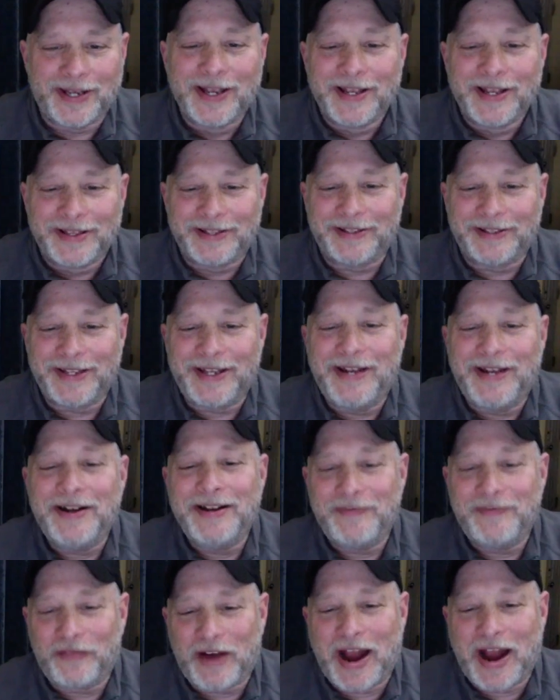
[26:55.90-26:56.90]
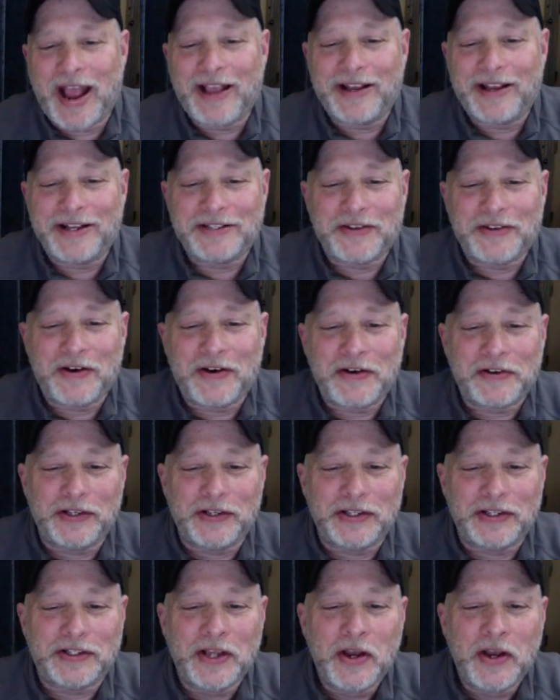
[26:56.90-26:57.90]
The lead-in for Haggerty's article
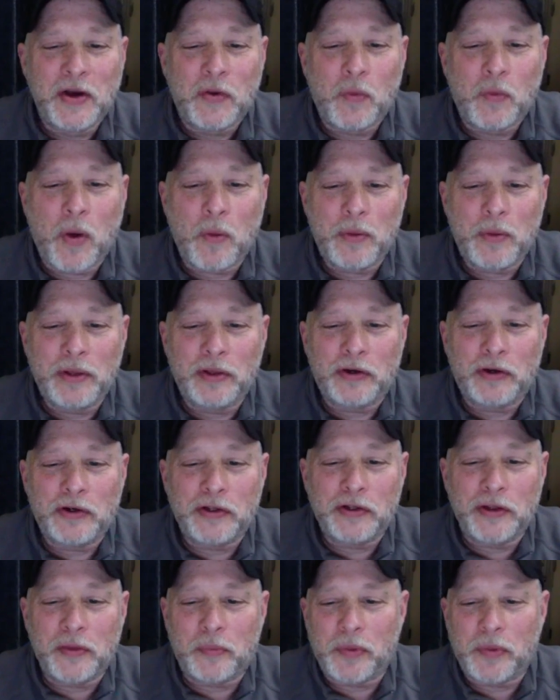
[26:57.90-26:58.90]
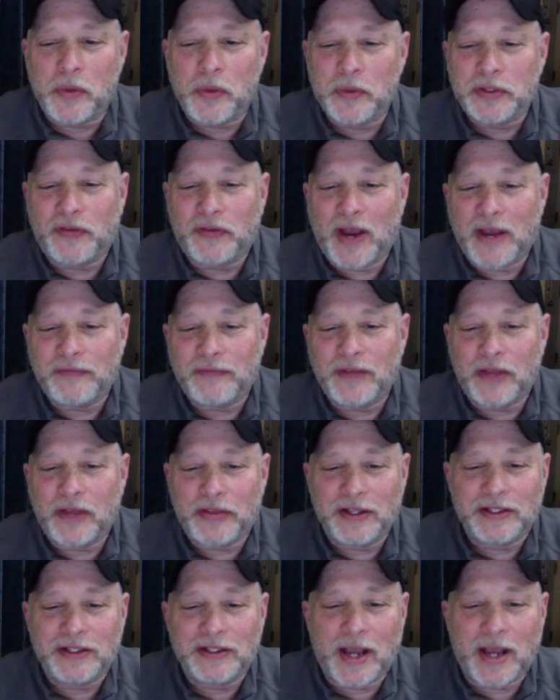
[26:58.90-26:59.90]
is, what we learned in the Bruins'
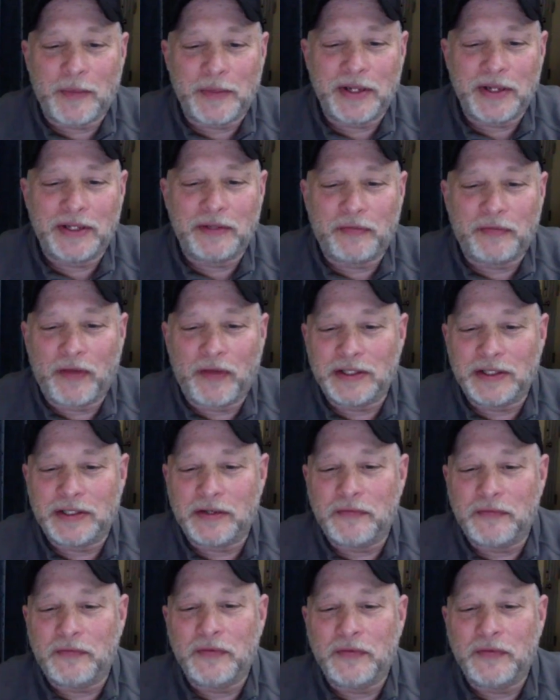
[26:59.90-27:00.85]
5-0 dominant defensive